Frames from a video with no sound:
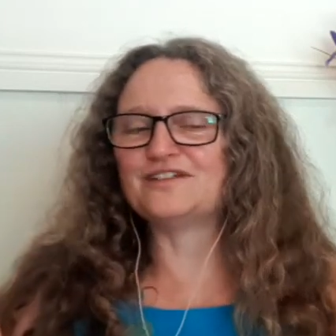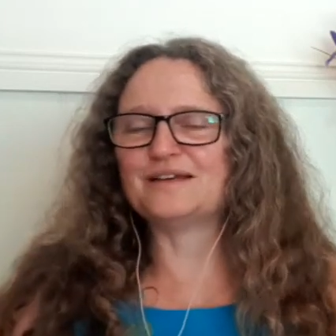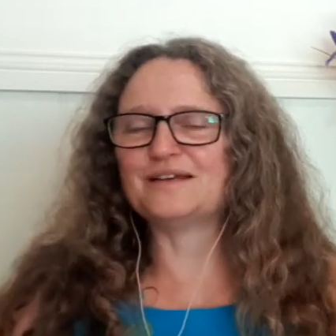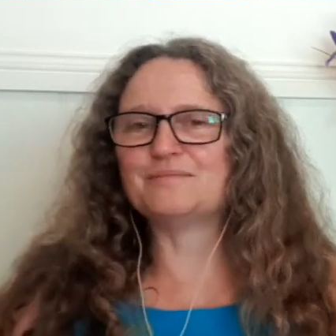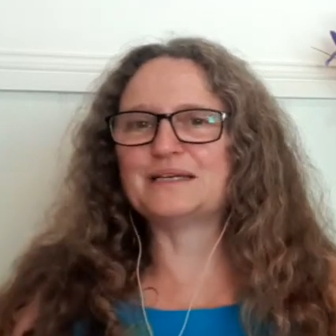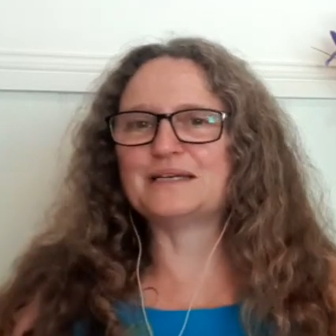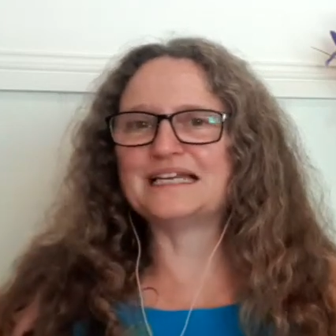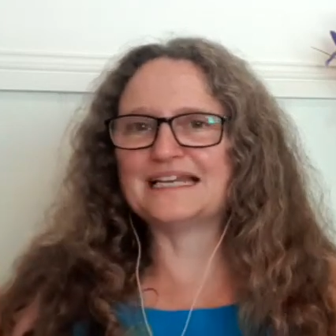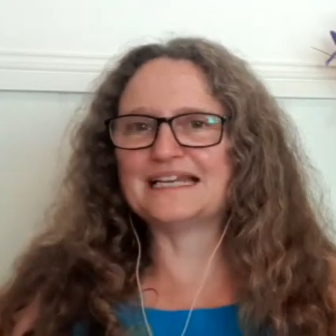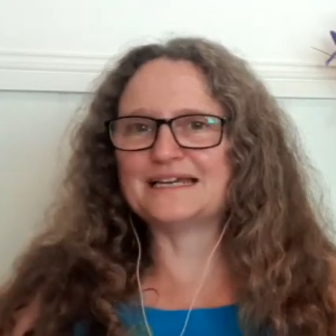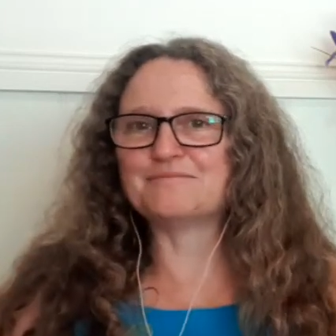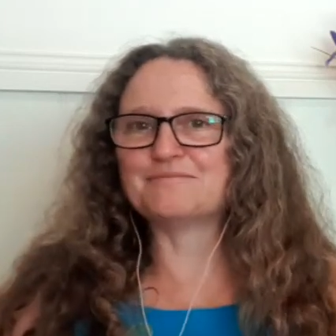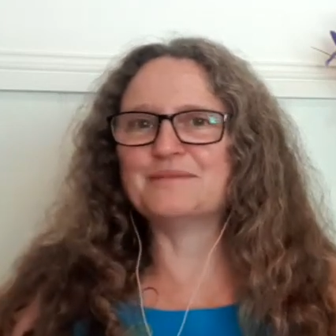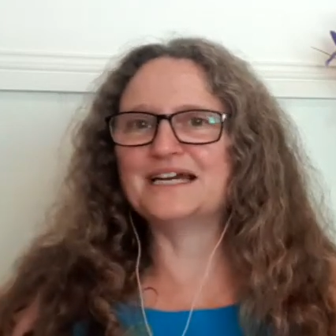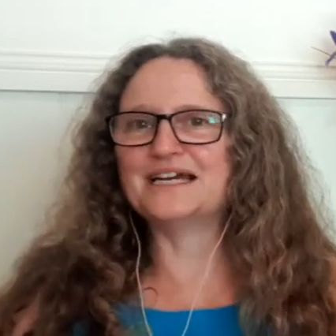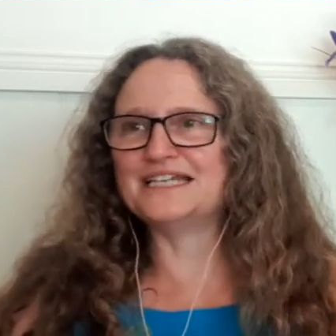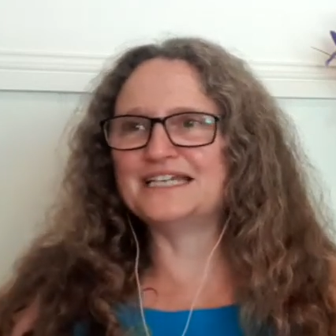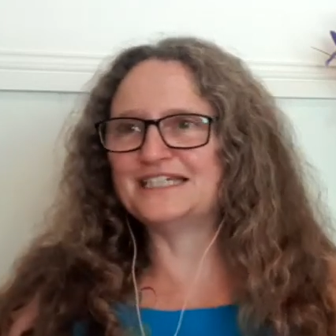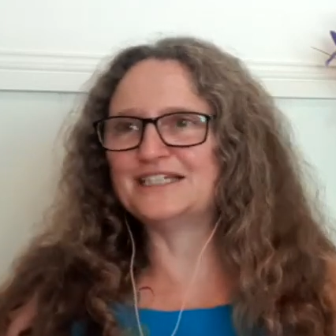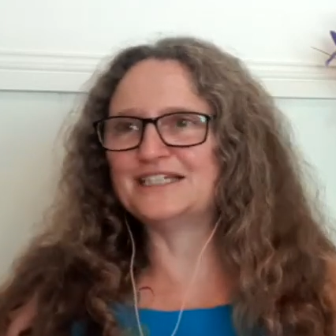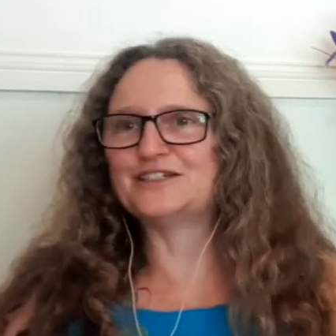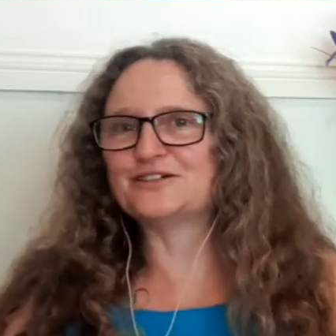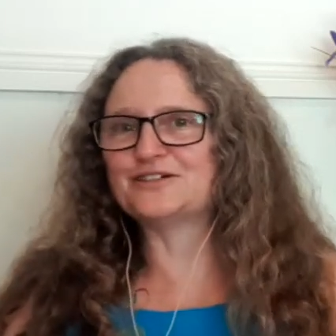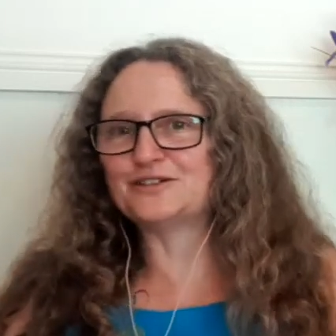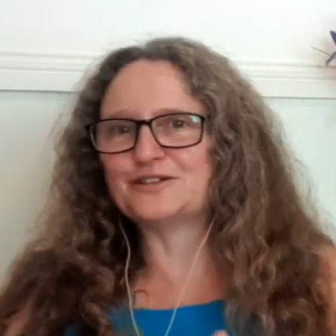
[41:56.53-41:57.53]
a bit
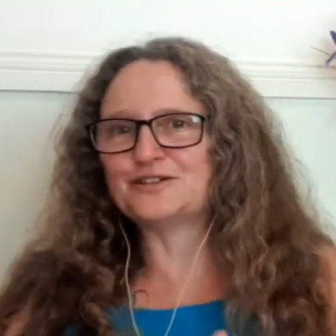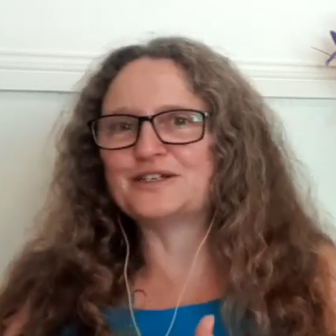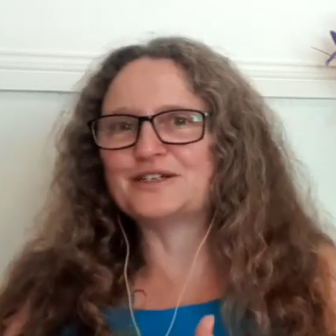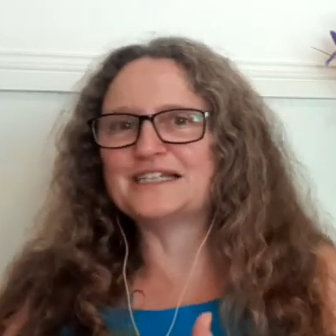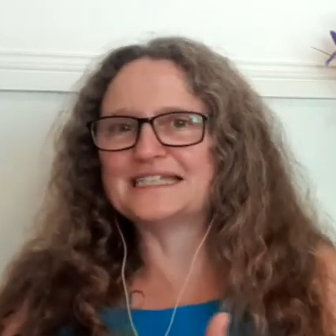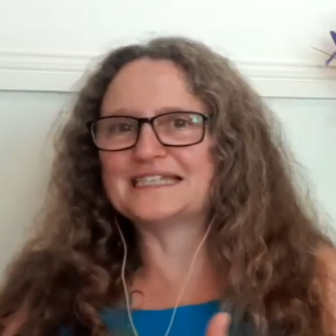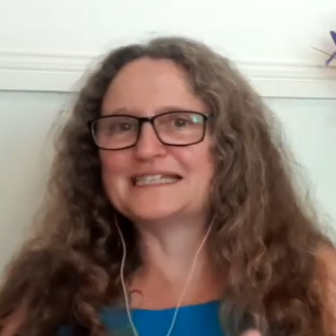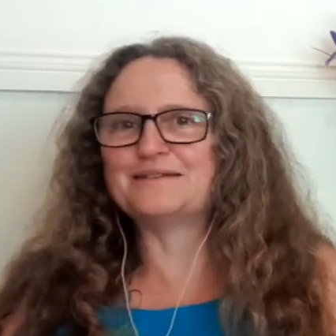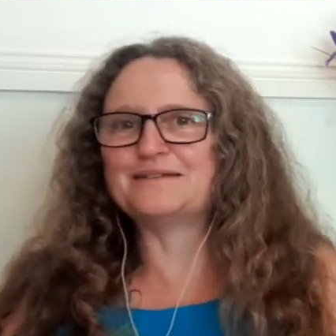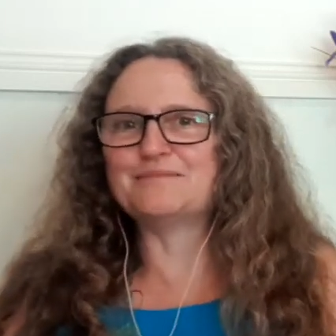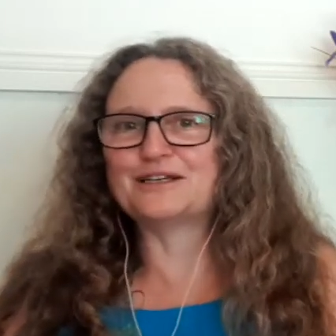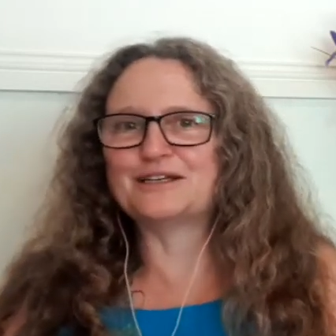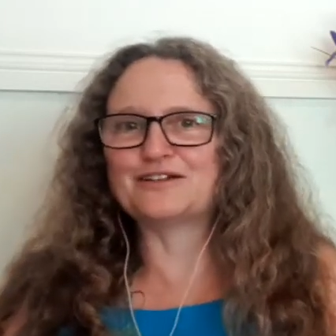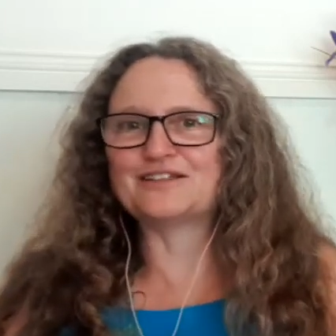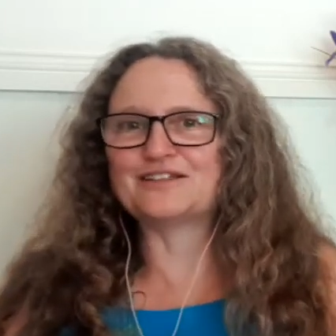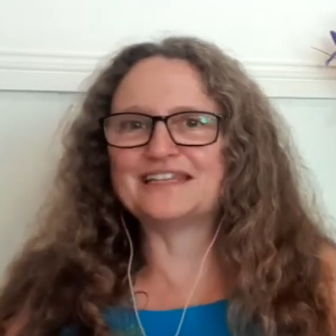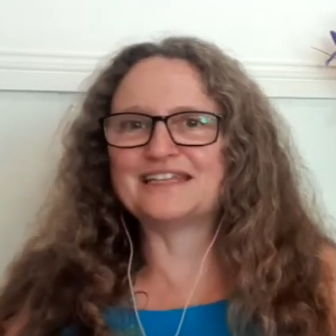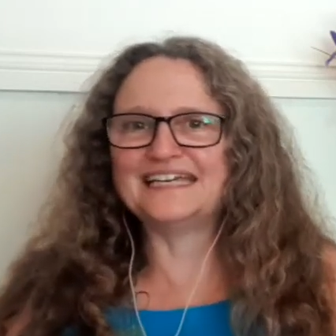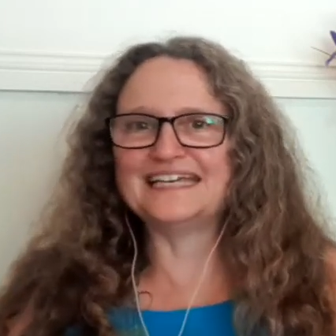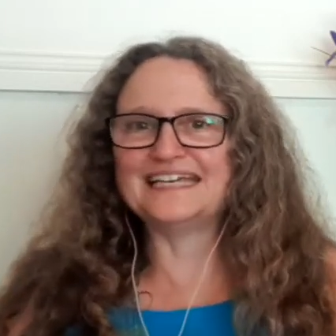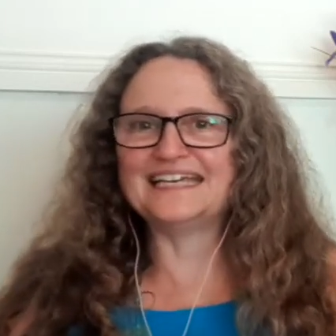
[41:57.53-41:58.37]
like-minded you're doing a similar thing